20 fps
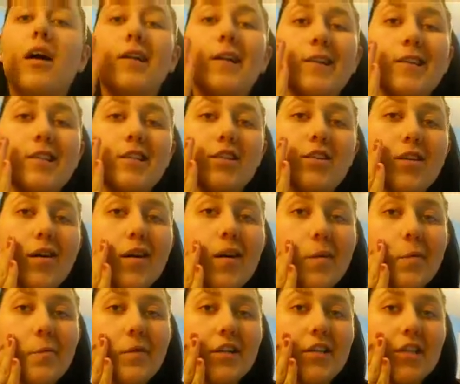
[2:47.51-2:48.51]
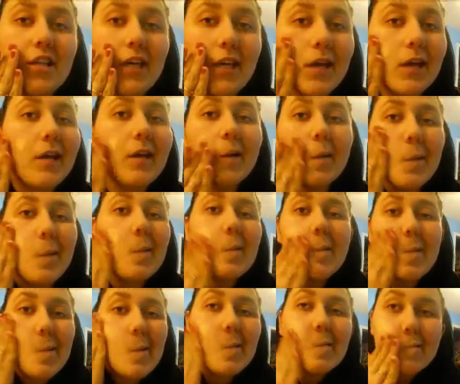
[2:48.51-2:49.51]
I just start with my cheek
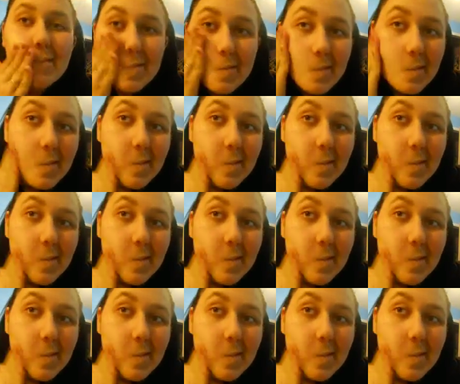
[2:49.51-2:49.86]
and